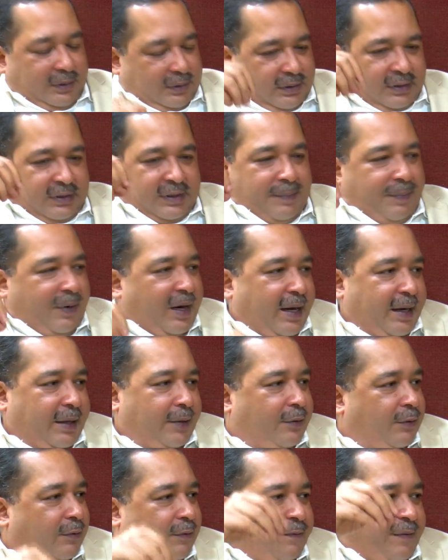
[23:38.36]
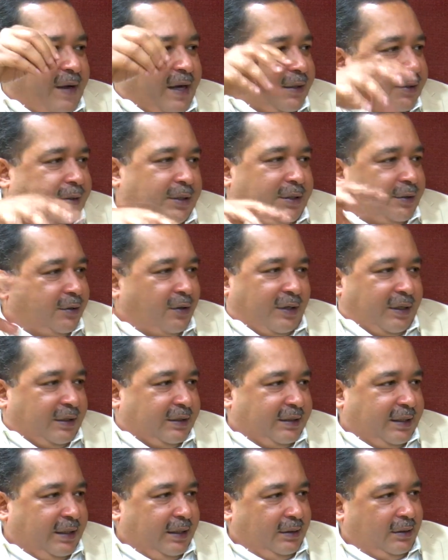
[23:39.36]
supplying to factories or
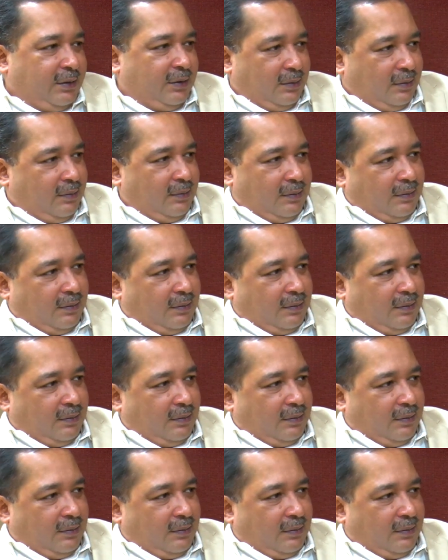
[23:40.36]
estates